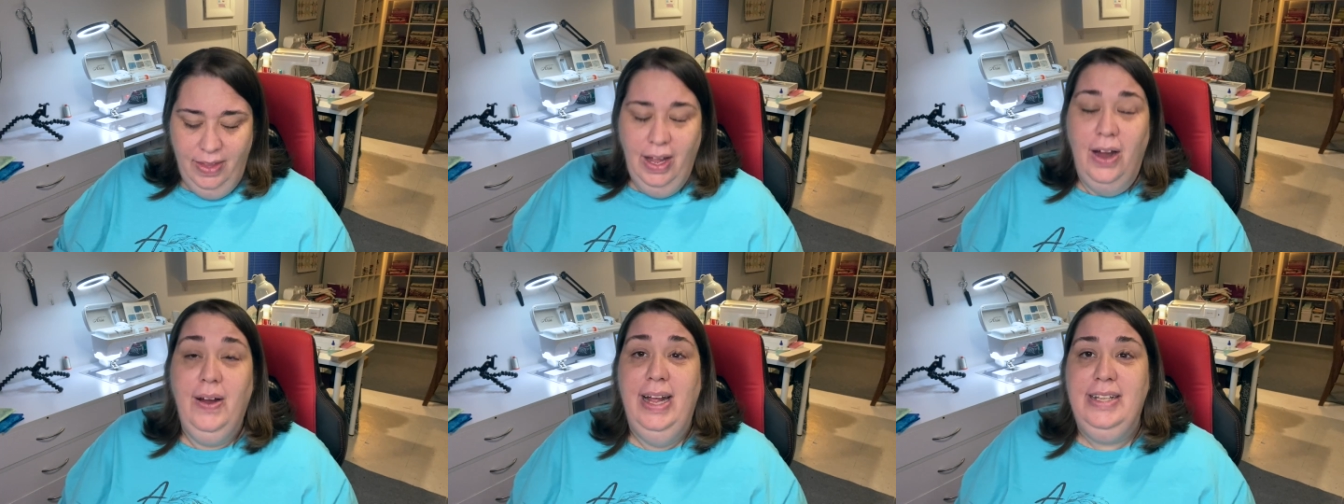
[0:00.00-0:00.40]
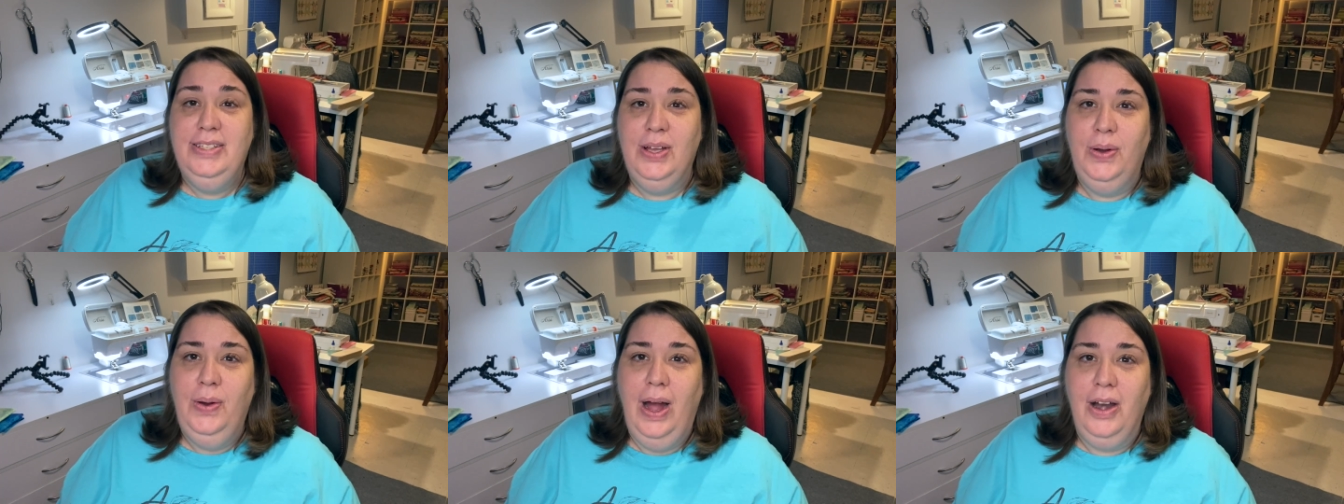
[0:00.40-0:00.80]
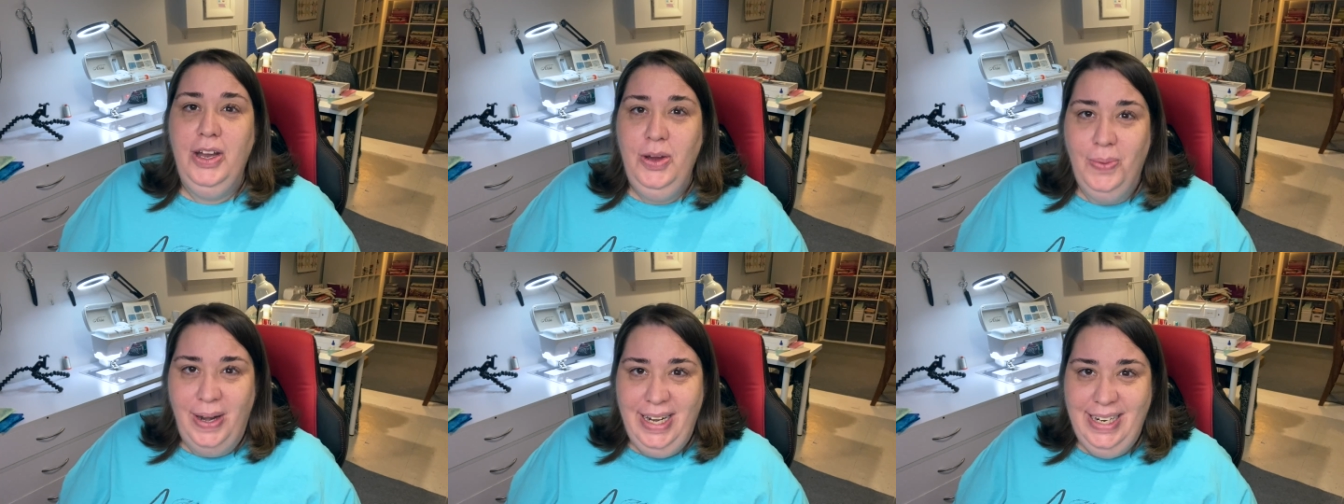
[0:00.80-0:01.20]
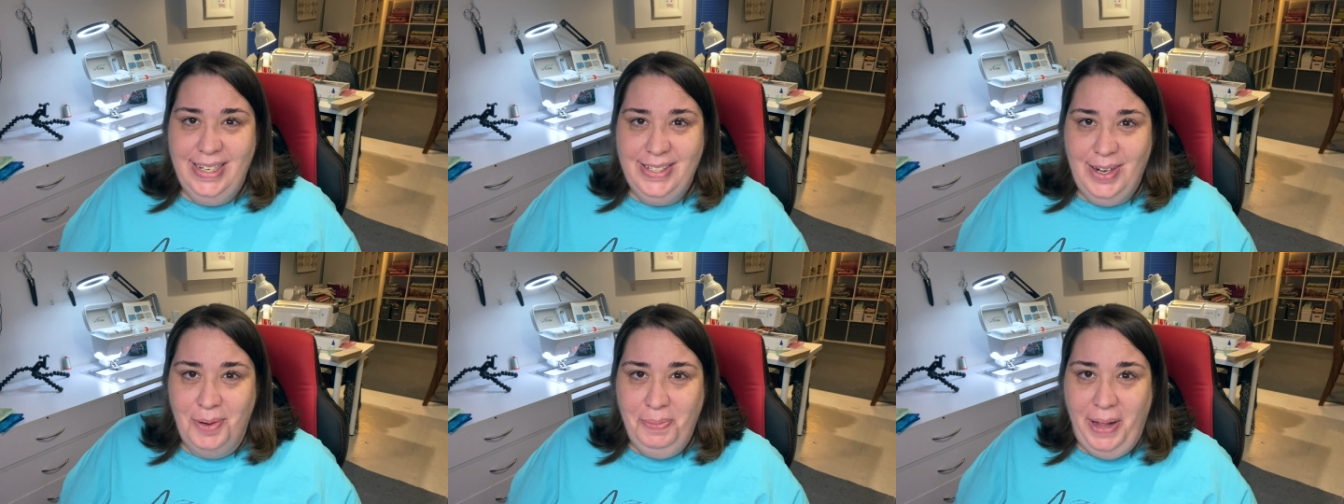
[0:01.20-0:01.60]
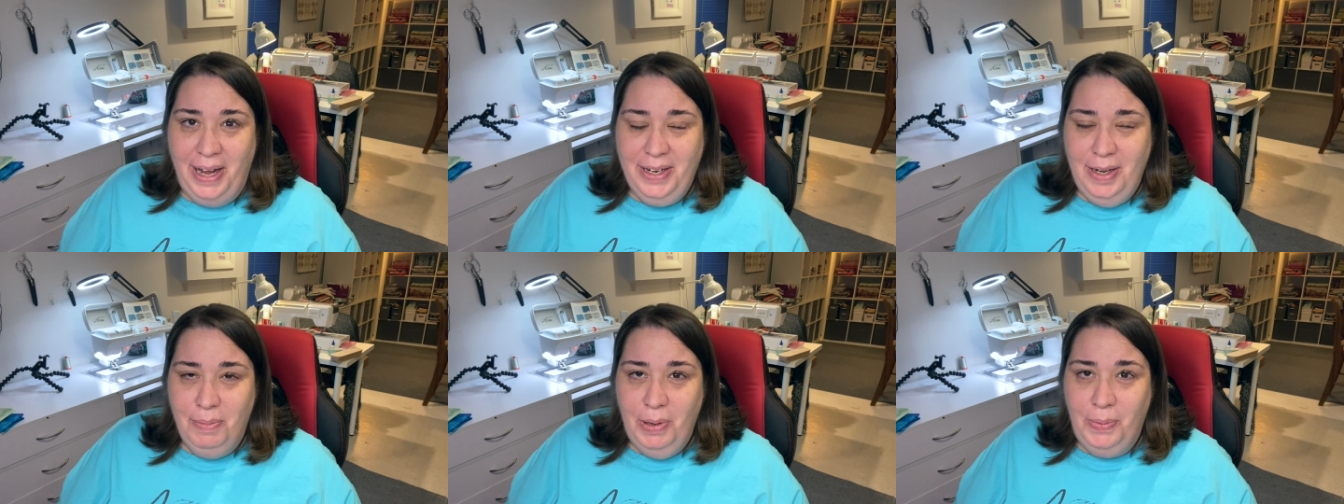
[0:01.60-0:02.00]
All right, so are you ready to start
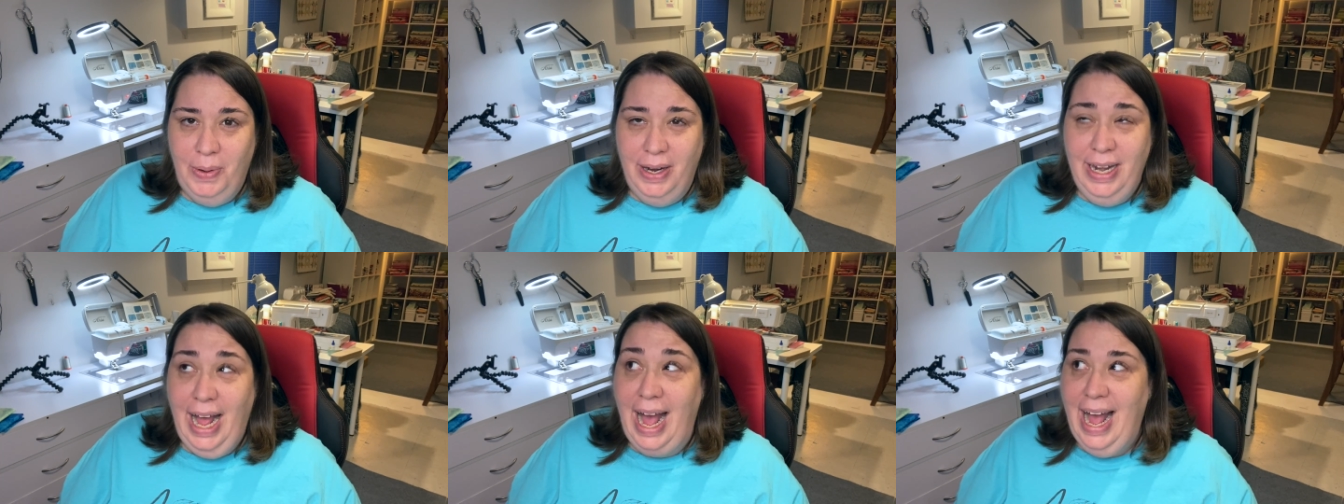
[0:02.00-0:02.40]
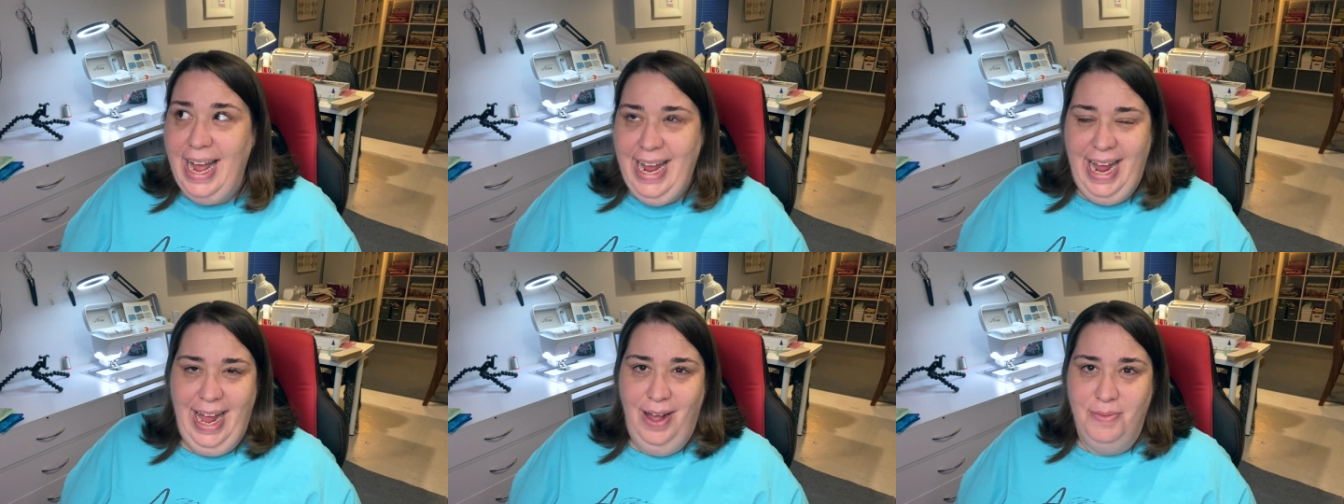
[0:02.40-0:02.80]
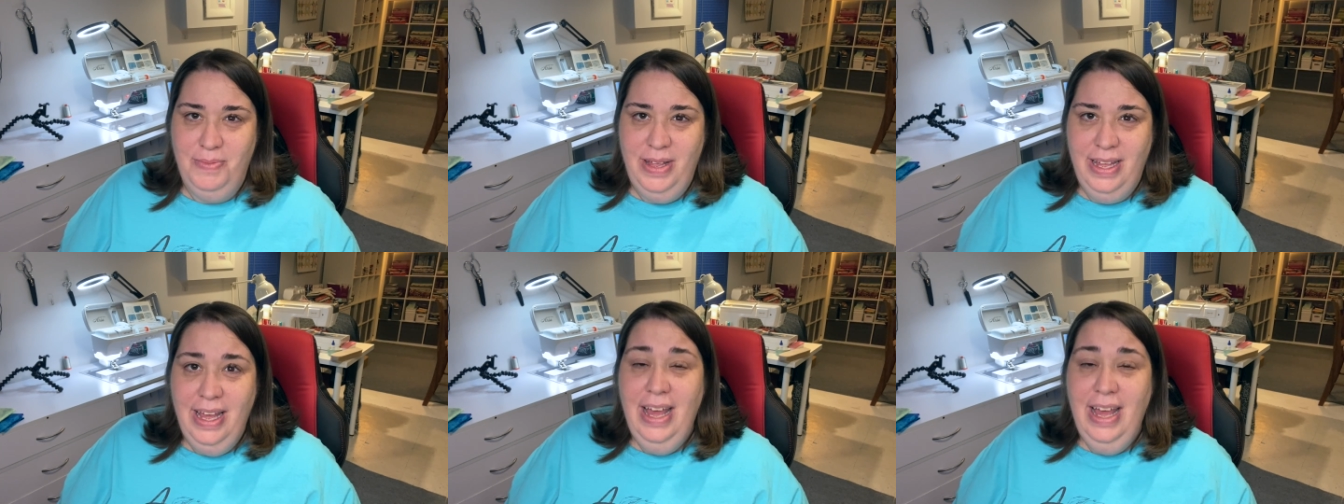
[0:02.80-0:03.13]
block number 1? I am.